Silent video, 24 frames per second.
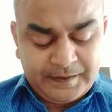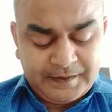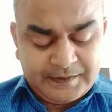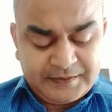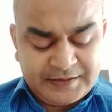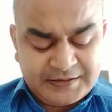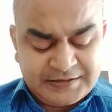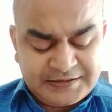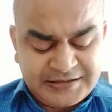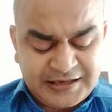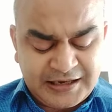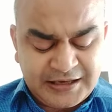
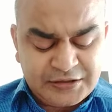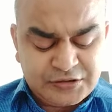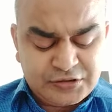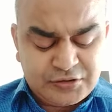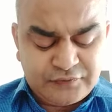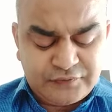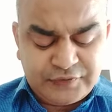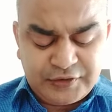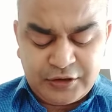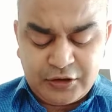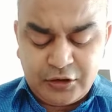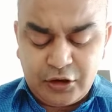the size
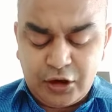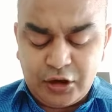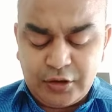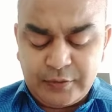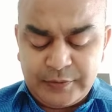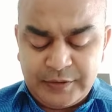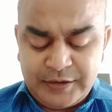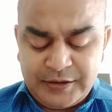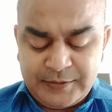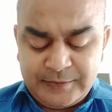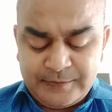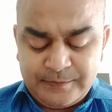of the
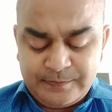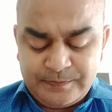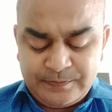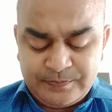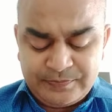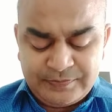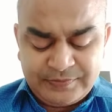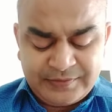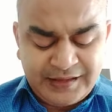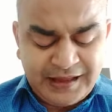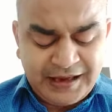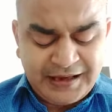economy,
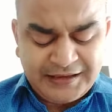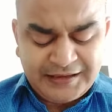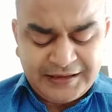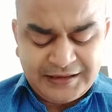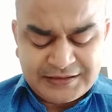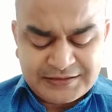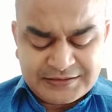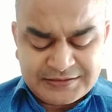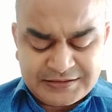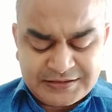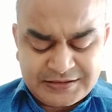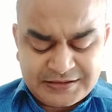that
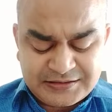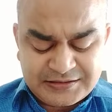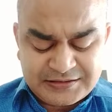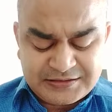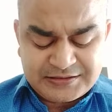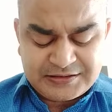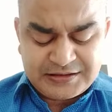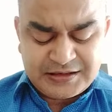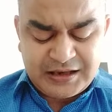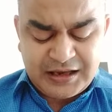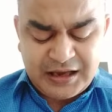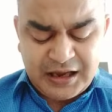tells
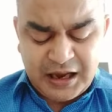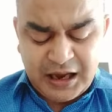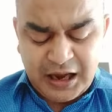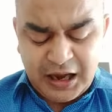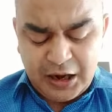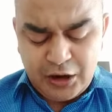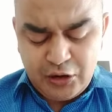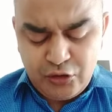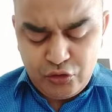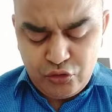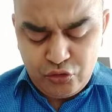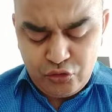us
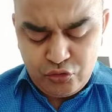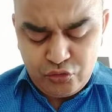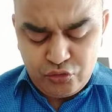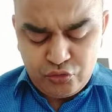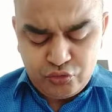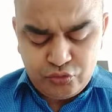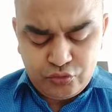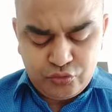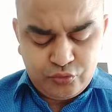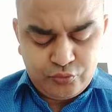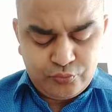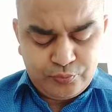how
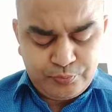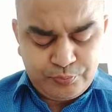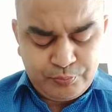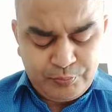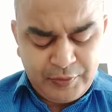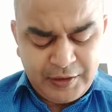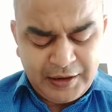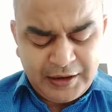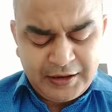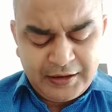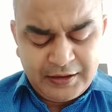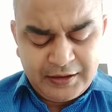
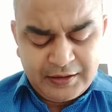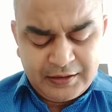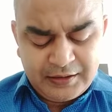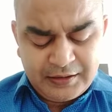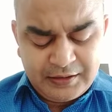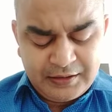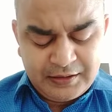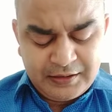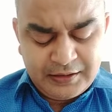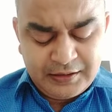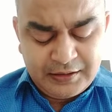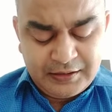big
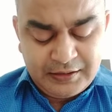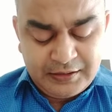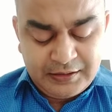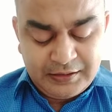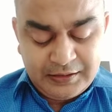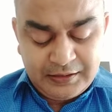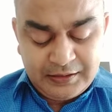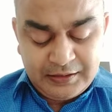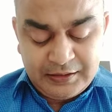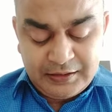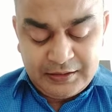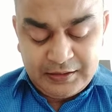
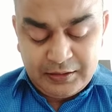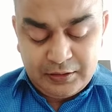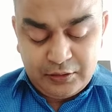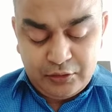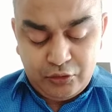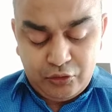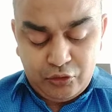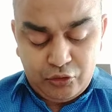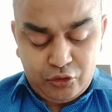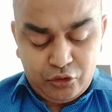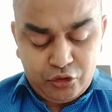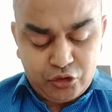
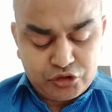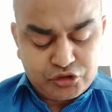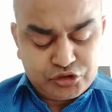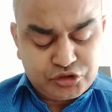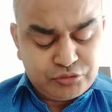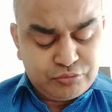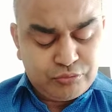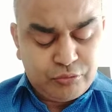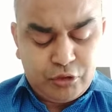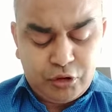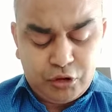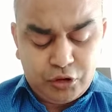or
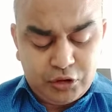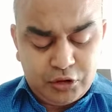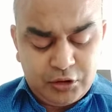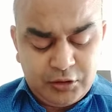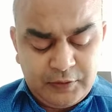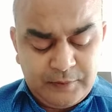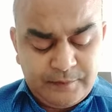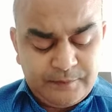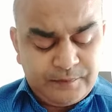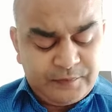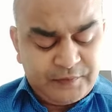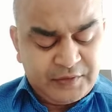small
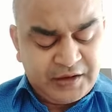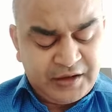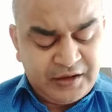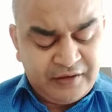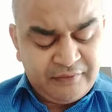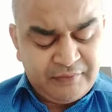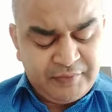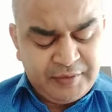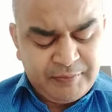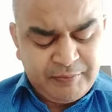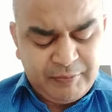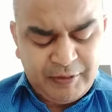
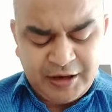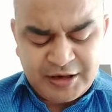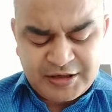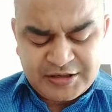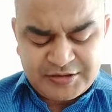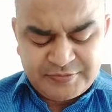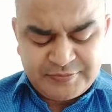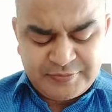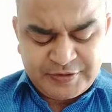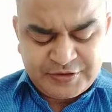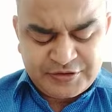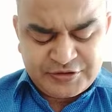government
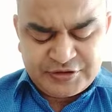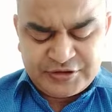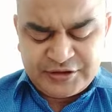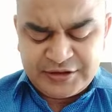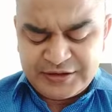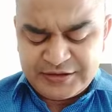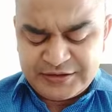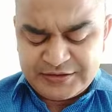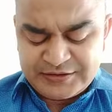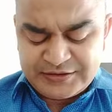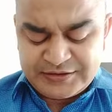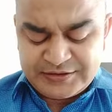participation
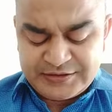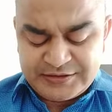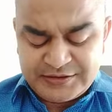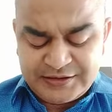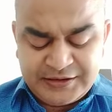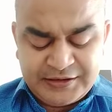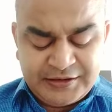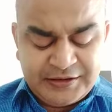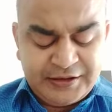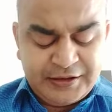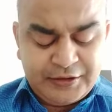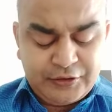is
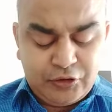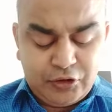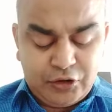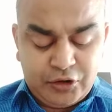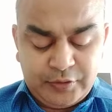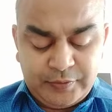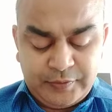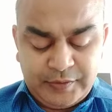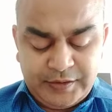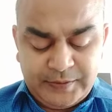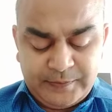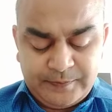in the
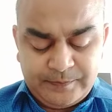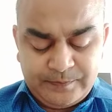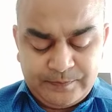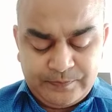economy.